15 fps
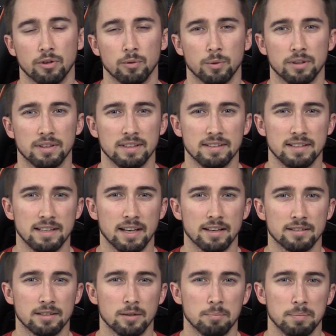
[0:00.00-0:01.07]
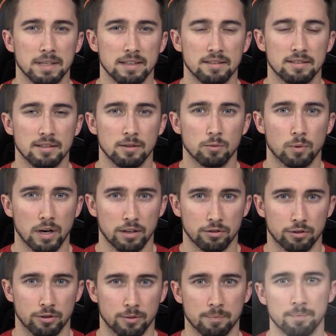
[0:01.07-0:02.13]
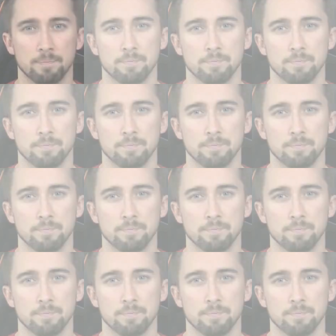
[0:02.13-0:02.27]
with the TS PC Racer.